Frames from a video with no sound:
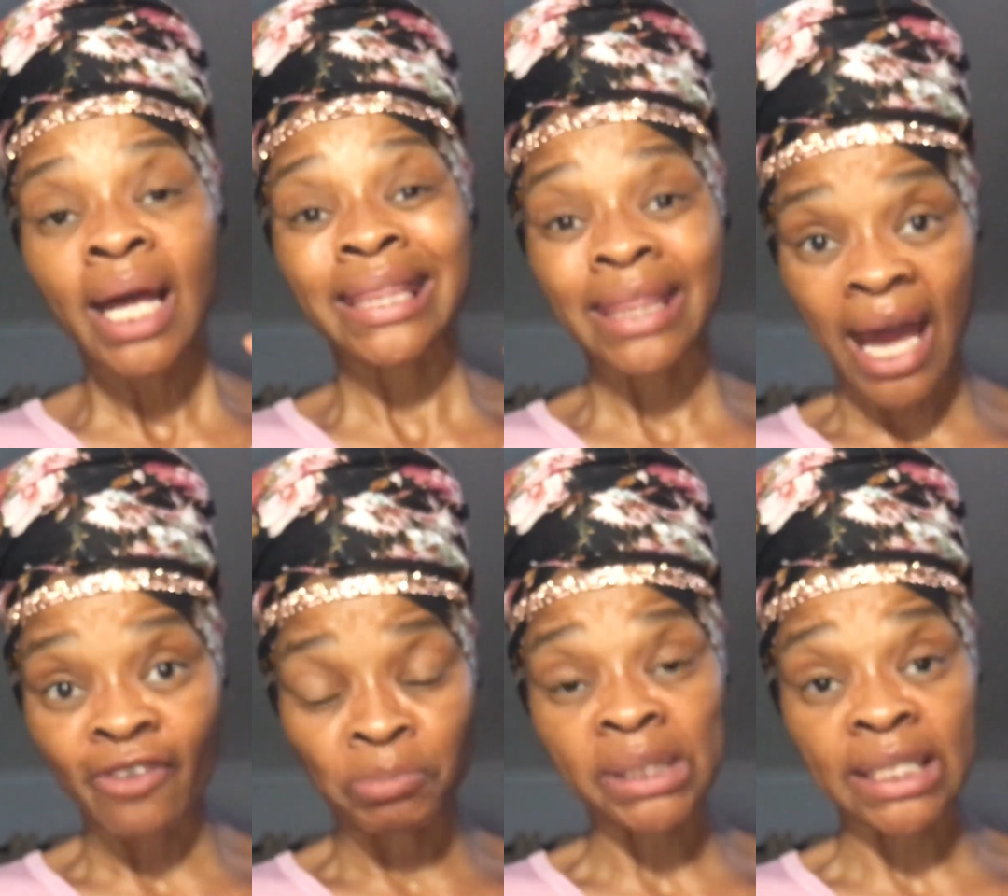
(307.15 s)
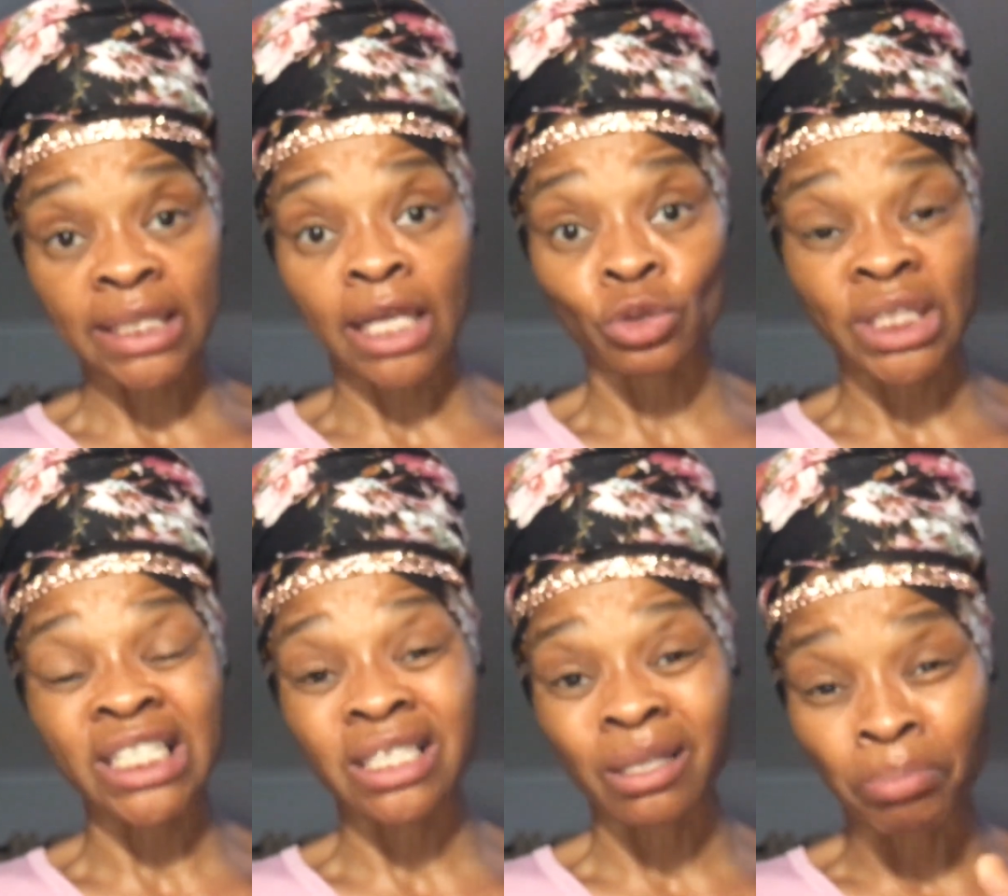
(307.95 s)
live business
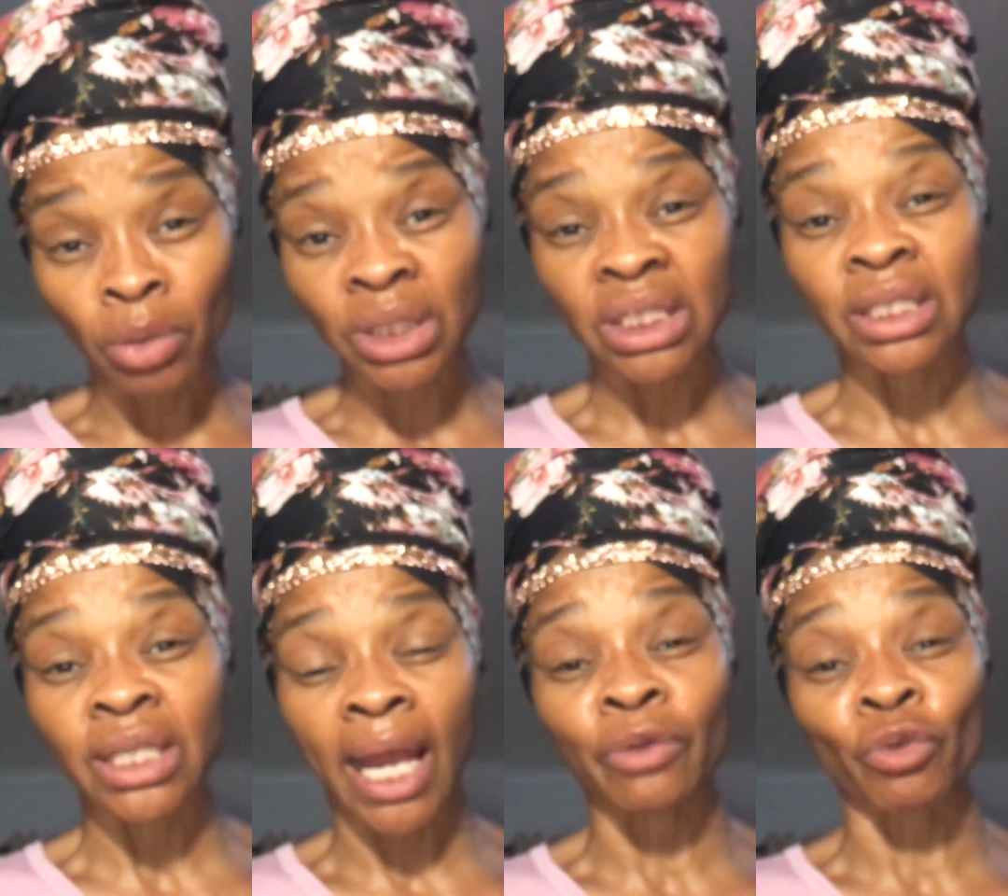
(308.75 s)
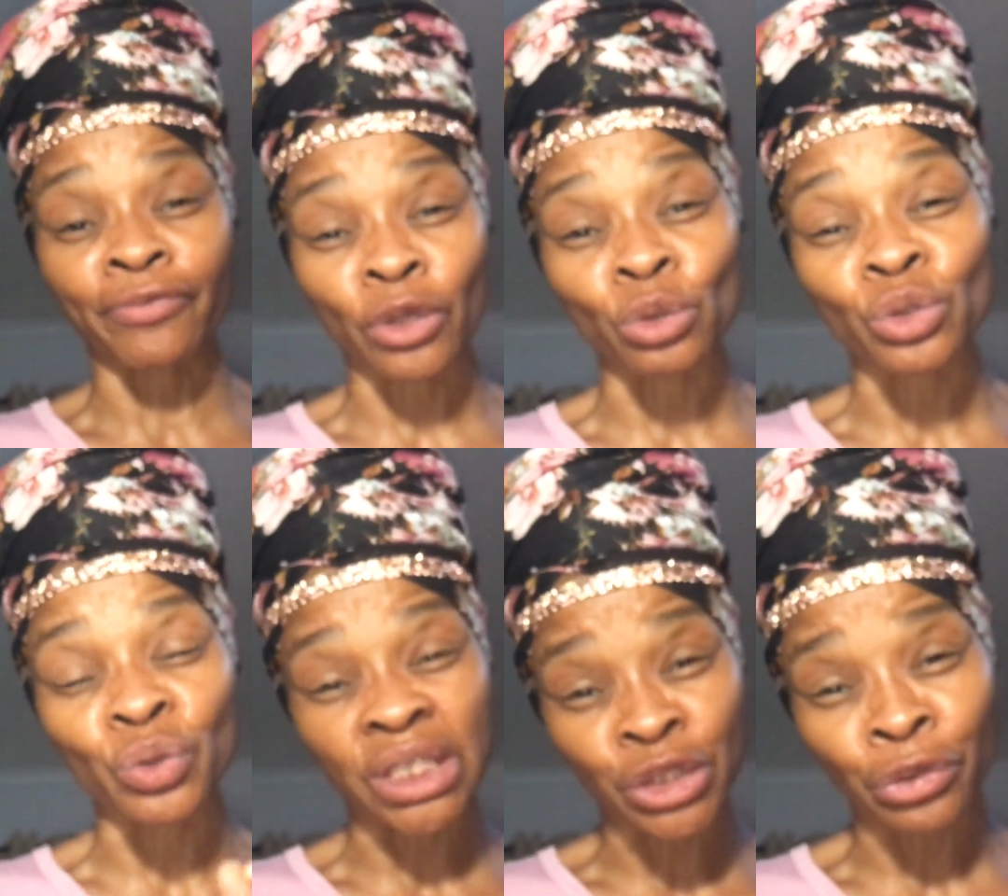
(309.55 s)
consultation, the bonus is I can refer you to
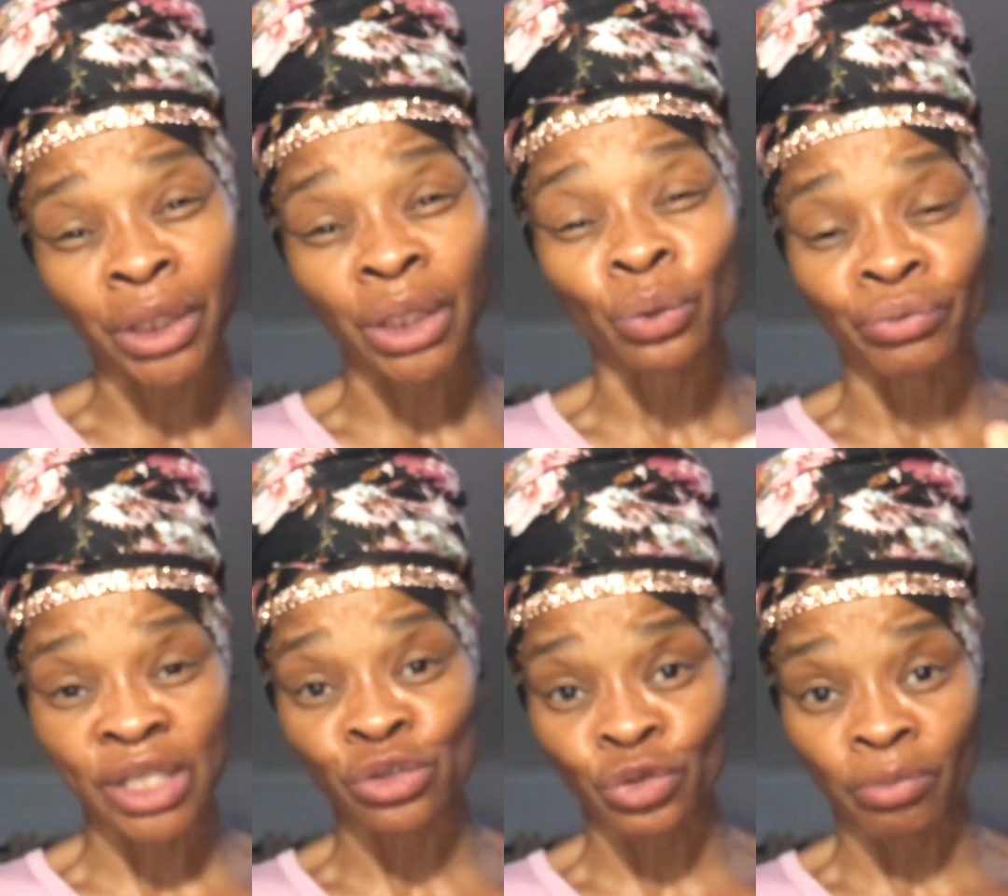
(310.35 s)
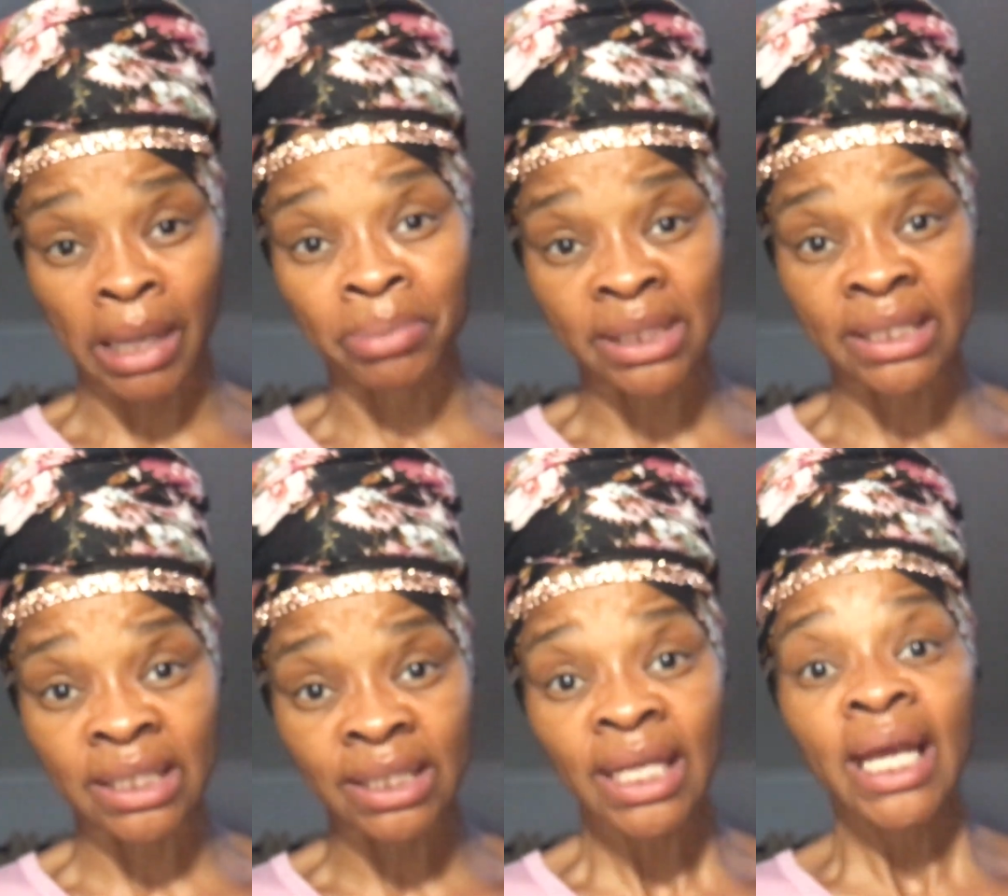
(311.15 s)
the attorney who registered my business,